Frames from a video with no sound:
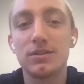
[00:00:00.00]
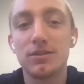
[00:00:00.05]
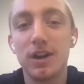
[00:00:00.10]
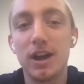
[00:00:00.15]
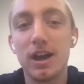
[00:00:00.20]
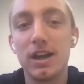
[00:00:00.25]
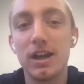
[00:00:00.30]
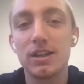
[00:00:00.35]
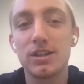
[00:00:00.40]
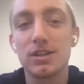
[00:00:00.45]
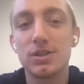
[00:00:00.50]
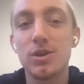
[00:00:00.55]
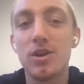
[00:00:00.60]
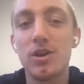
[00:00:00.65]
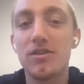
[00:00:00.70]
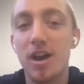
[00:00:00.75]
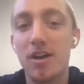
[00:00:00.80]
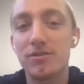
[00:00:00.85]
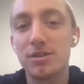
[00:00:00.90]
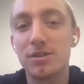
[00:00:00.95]
advice you
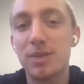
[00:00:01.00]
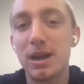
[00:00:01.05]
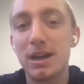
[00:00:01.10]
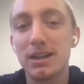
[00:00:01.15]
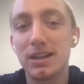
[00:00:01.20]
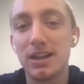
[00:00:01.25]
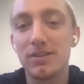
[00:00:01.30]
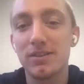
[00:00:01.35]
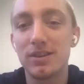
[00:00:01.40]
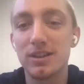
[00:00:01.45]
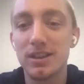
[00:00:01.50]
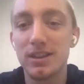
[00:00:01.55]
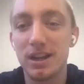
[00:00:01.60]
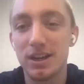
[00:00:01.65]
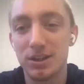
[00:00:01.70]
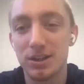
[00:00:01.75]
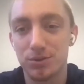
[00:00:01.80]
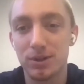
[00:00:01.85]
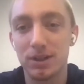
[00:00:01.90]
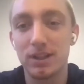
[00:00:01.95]
have ever been given that
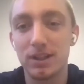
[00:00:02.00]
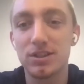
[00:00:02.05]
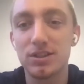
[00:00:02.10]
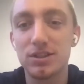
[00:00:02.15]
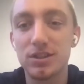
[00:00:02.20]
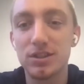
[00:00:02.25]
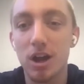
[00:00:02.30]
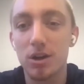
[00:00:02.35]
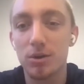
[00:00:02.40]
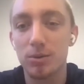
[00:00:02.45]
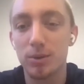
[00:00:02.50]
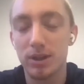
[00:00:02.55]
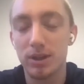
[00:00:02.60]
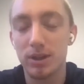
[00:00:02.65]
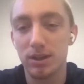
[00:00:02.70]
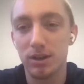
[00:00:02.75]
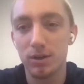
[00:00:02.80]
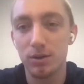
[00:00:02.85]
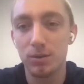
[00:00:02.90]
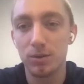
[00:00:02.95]
has really stuck with
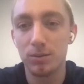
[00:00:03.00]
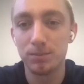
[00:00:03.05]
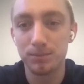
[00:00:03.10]
you?